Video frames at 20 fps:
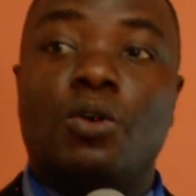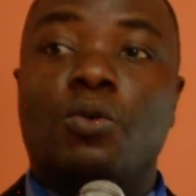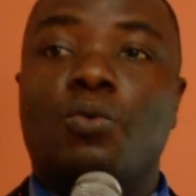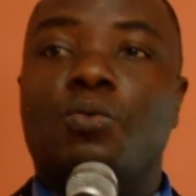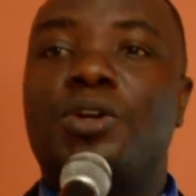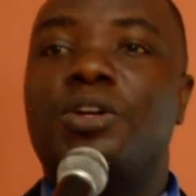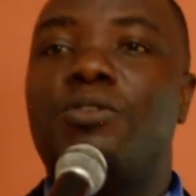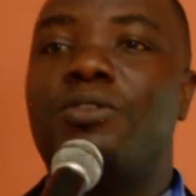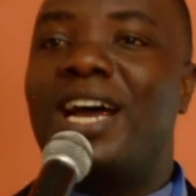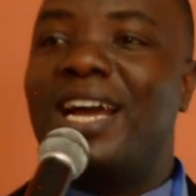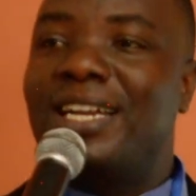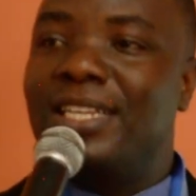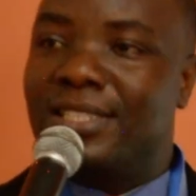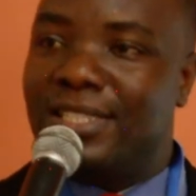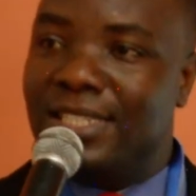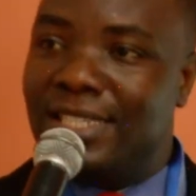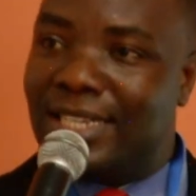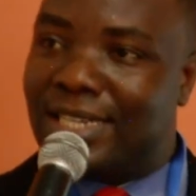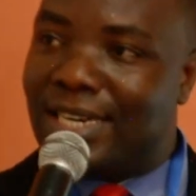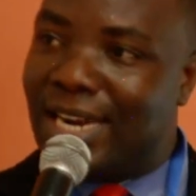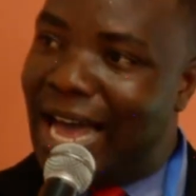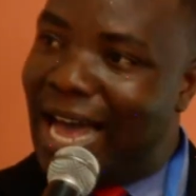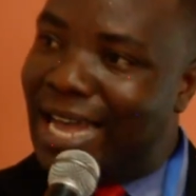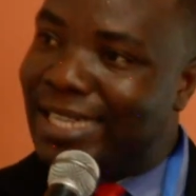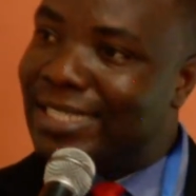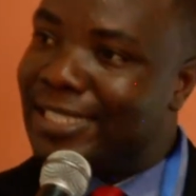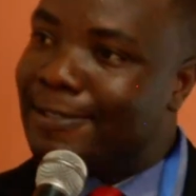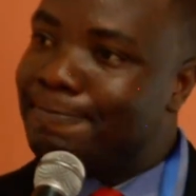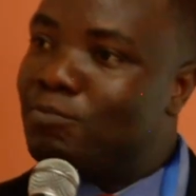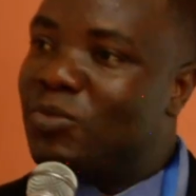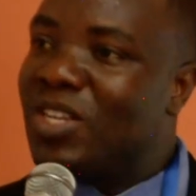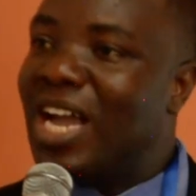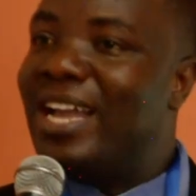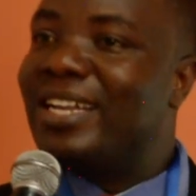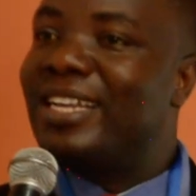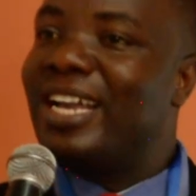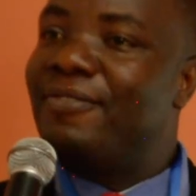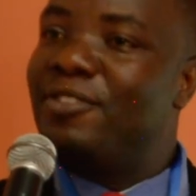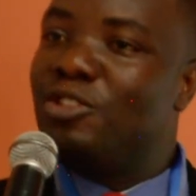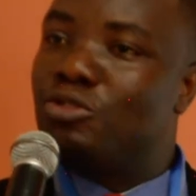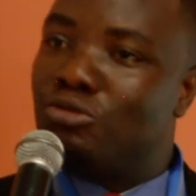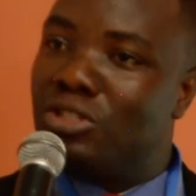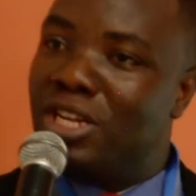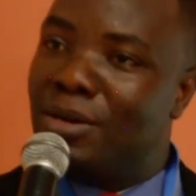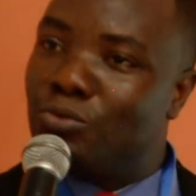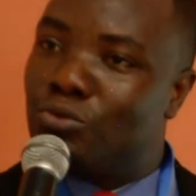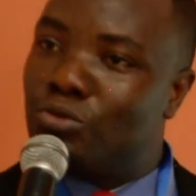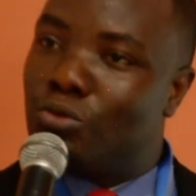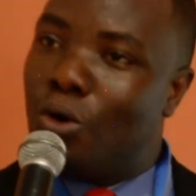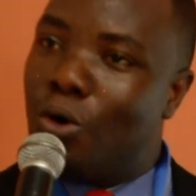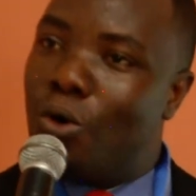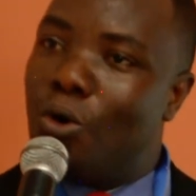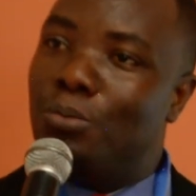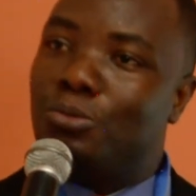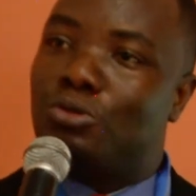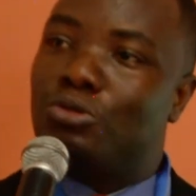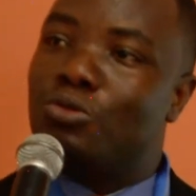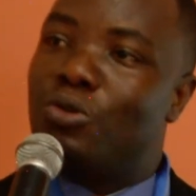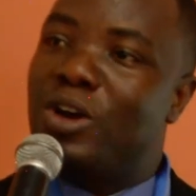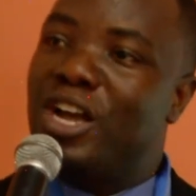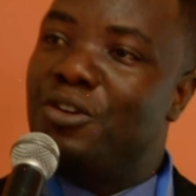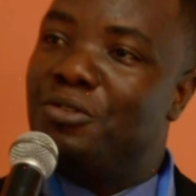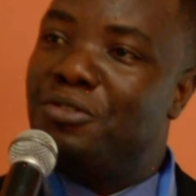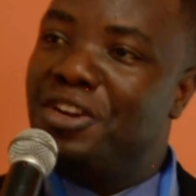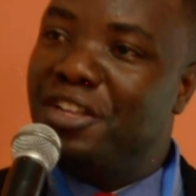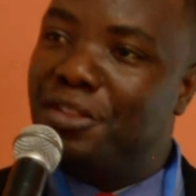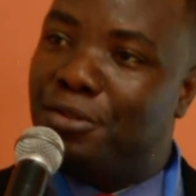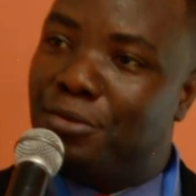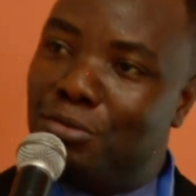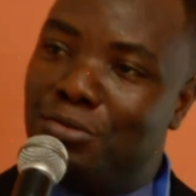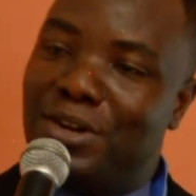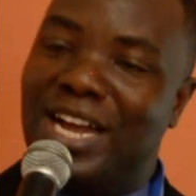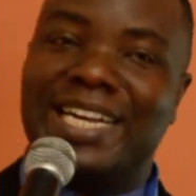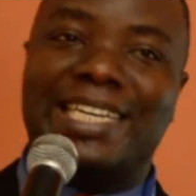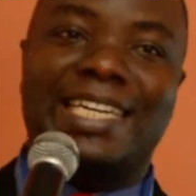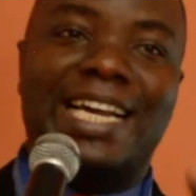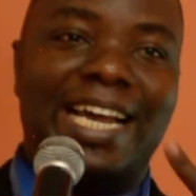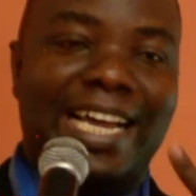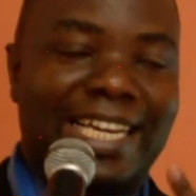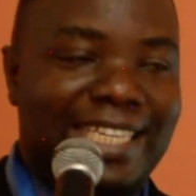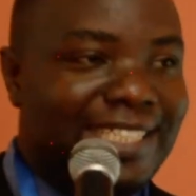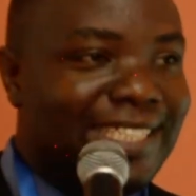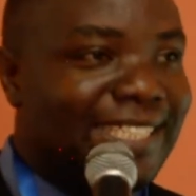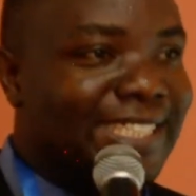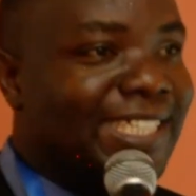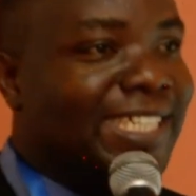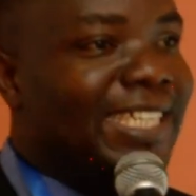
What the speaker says: We read it in class. I gave it to them to go home to go and read through again.